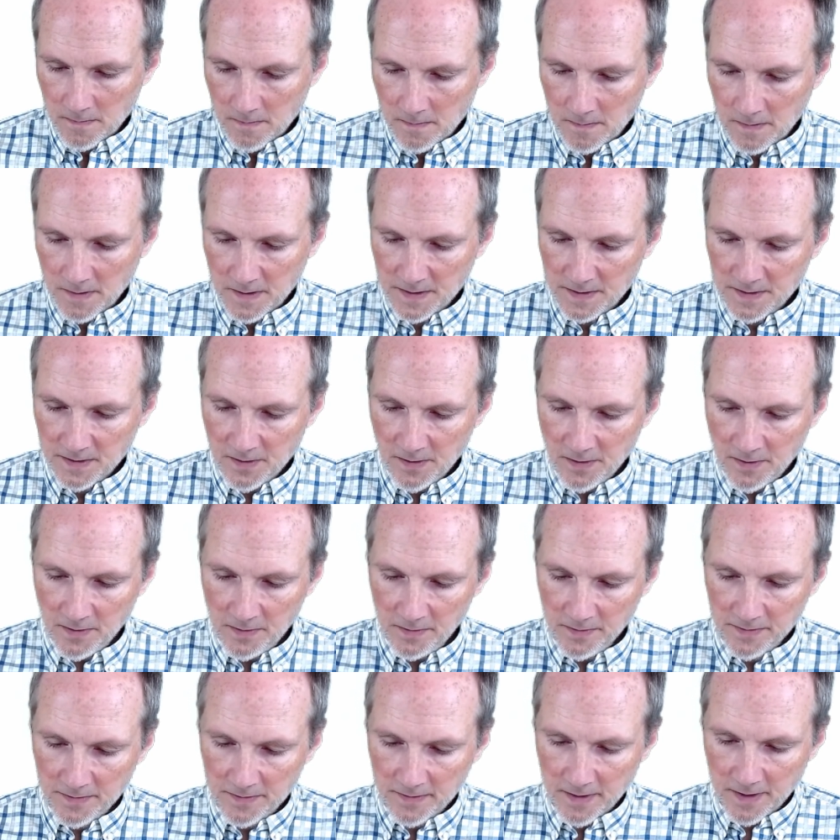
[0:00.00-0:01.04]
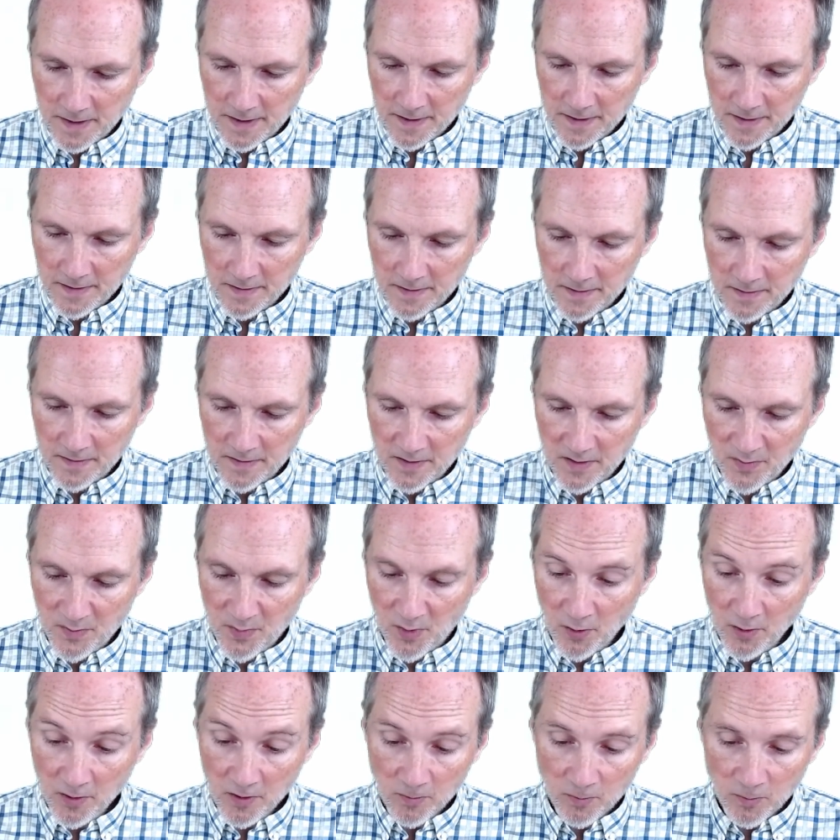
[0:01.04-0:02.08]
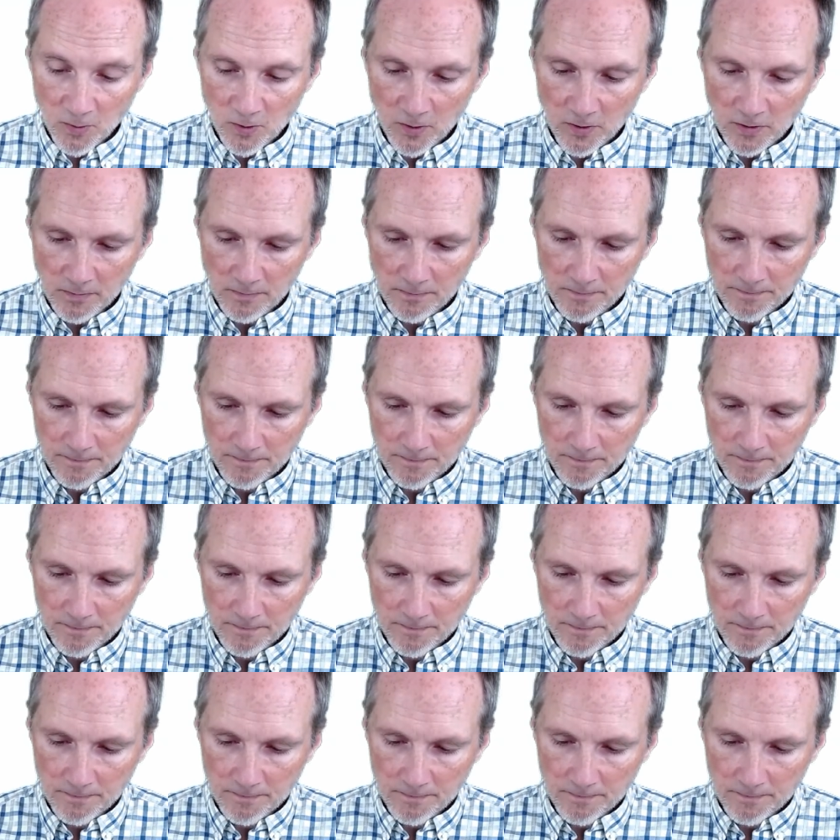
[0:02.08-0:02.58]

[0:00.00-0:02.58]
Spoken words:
is called the Borda rule.